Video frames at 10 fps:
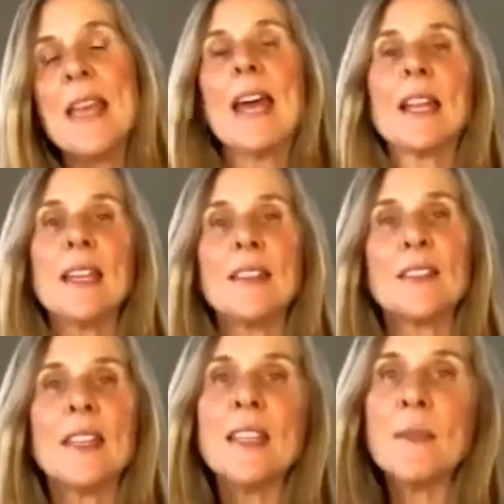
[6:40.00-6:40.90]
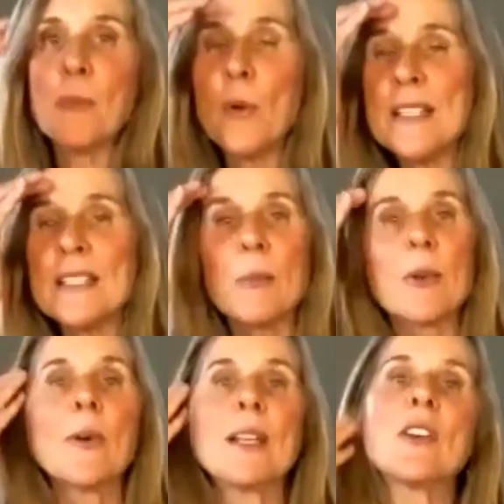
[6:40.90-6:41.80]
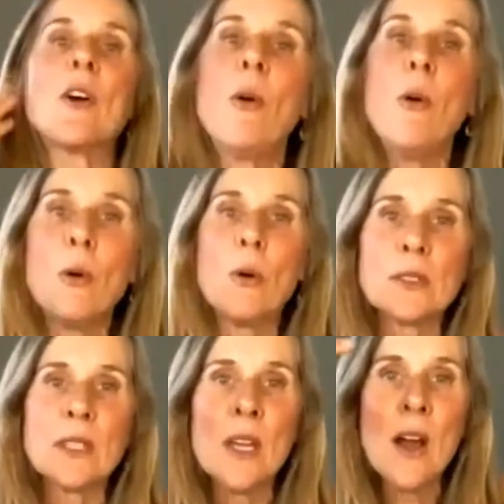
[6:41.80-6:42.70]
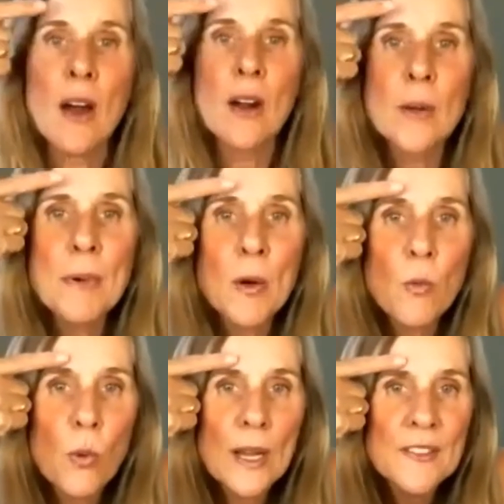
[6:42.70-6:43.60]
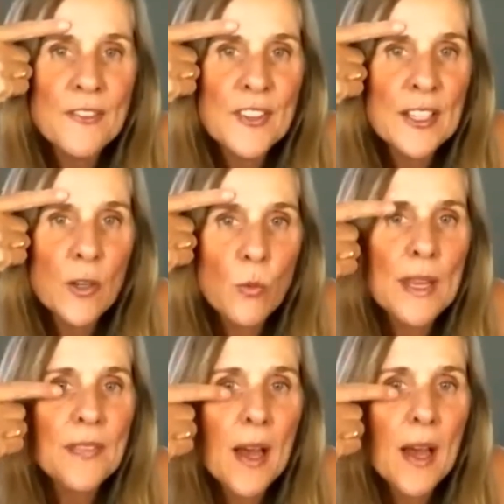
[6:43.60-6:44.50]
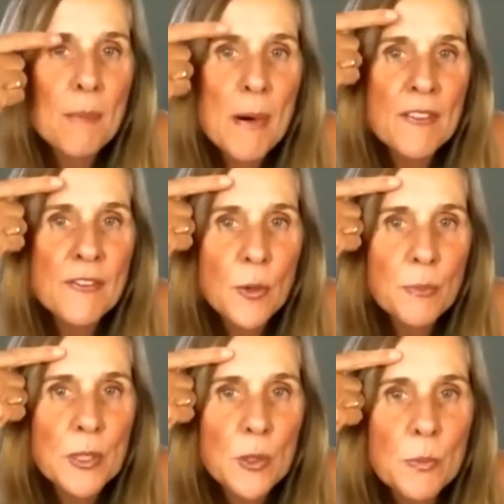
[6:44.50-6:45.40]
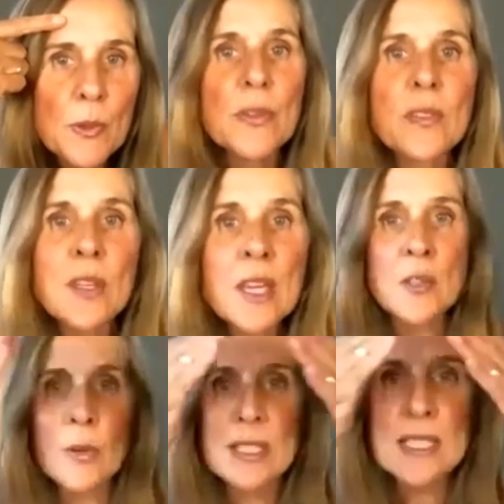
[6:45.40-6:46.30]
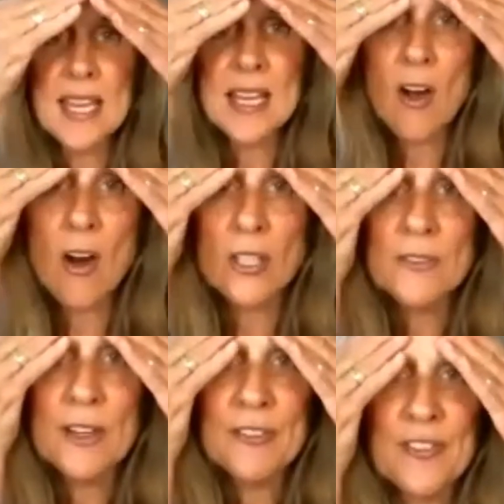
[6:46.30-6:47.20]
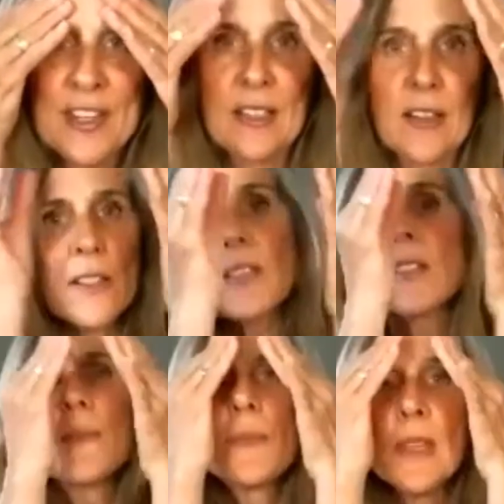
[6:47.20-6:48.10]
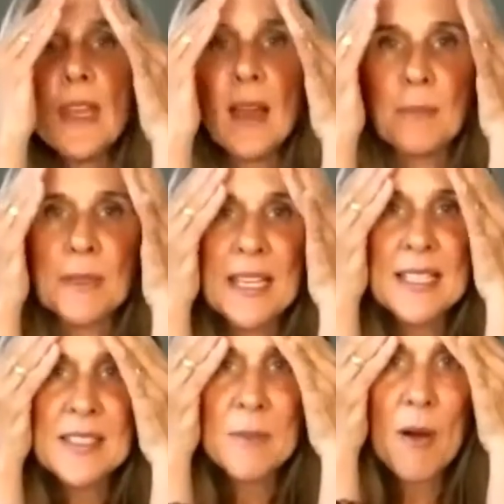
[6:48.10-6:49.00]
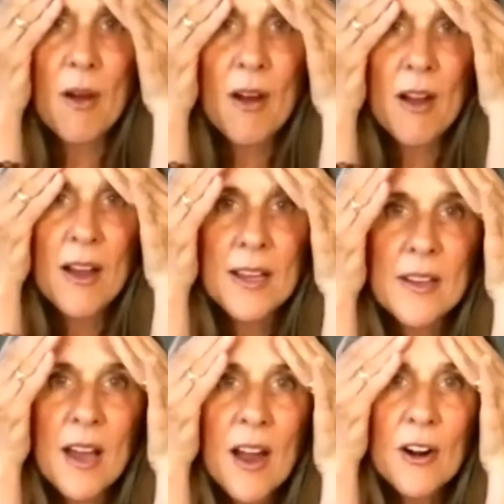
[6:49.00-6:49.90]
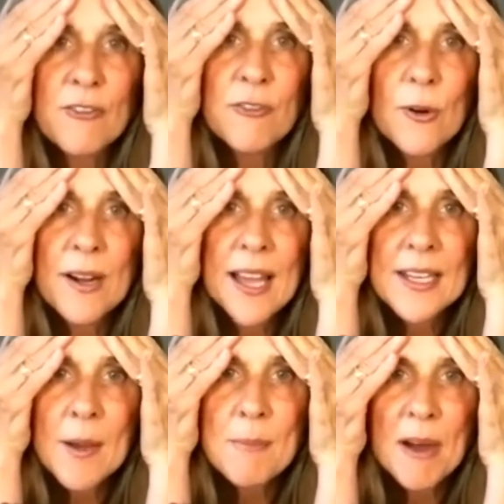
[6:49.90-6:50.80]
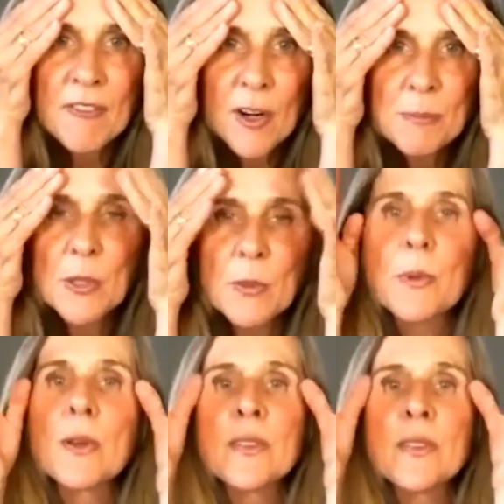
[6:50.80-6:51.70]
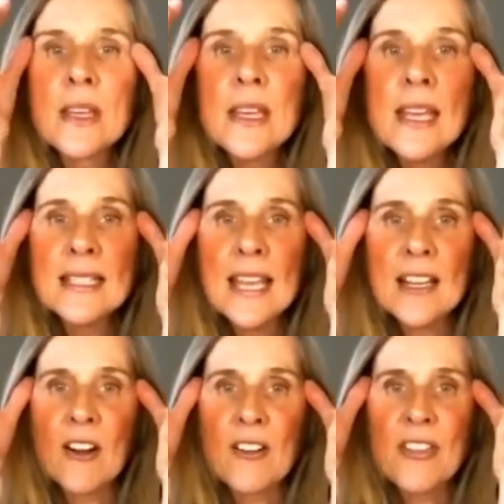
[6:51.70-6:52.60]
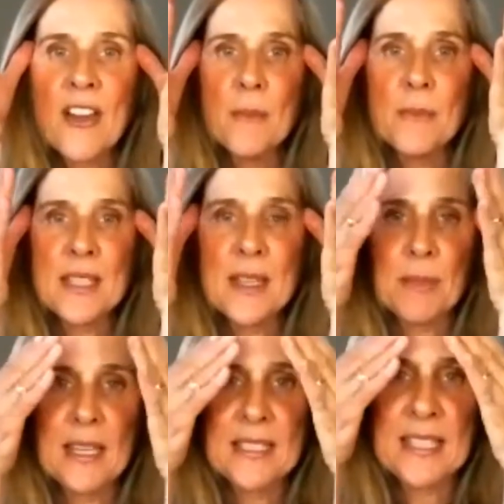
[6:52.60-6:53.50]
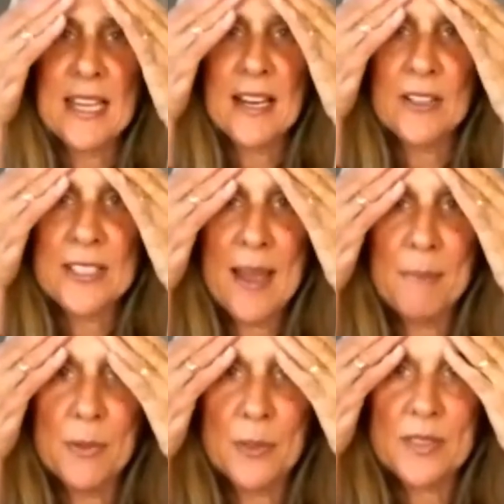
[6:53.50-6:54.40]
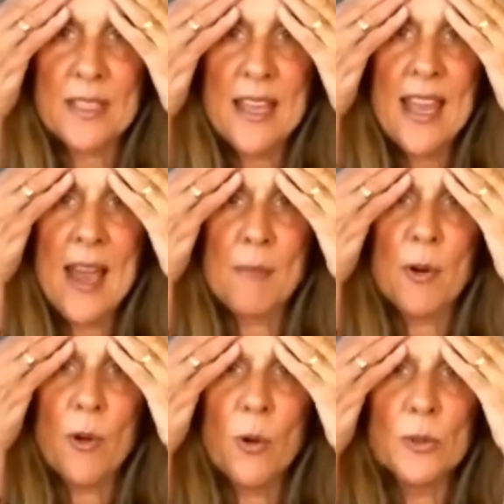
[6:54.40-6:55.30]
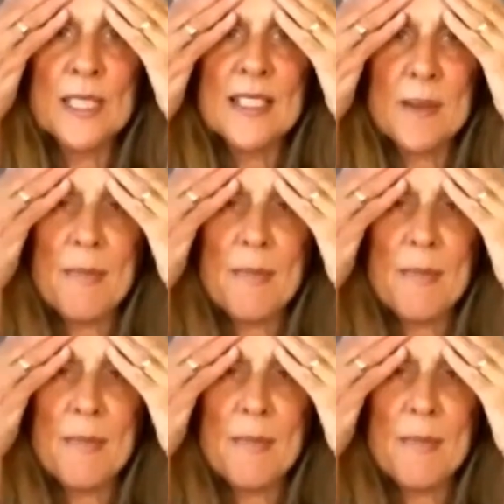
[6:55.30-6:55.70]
And the points that we're going to hold are about 1 finger width above your pupils. So we're going to take all of our fingers and place them on our forehead above our pupils, take our thumbs and place them at our temples. And we're holding some